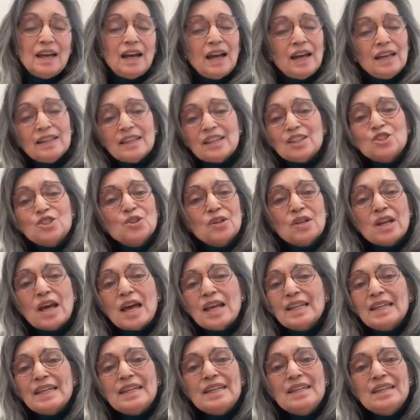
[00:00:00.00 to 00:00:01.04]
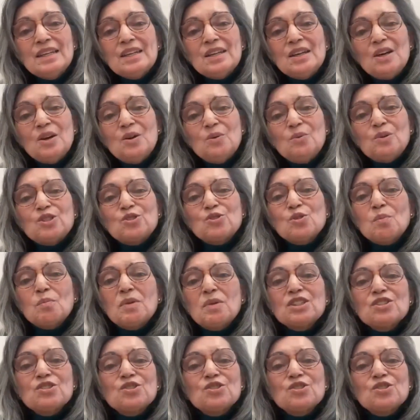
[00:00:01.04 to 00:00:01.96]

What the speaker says: Additionally, with so much